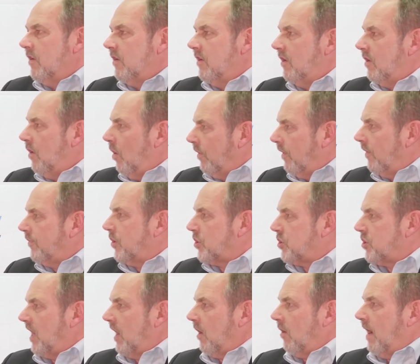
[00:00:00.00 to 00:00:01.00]
You know that the
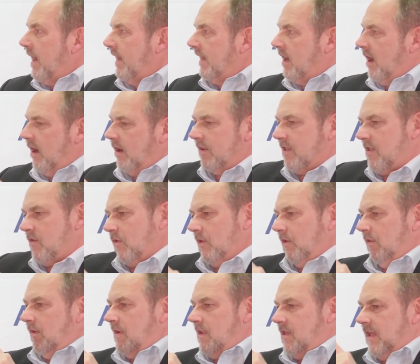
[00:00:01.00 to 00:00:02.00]
share icon sort
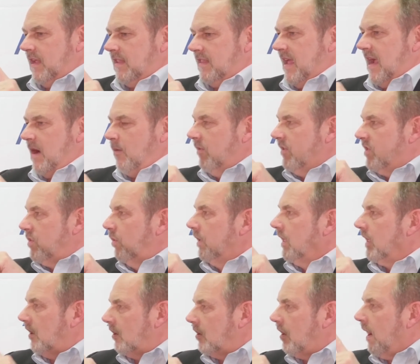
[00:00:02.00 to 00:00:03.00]
of looks like that with 2
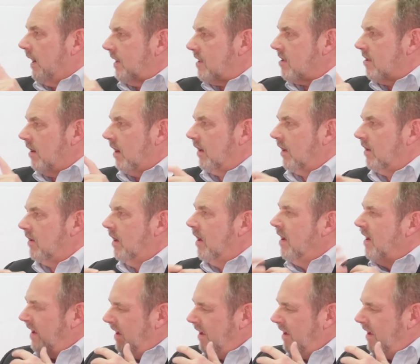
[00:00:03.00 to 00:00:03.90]
little dots on it,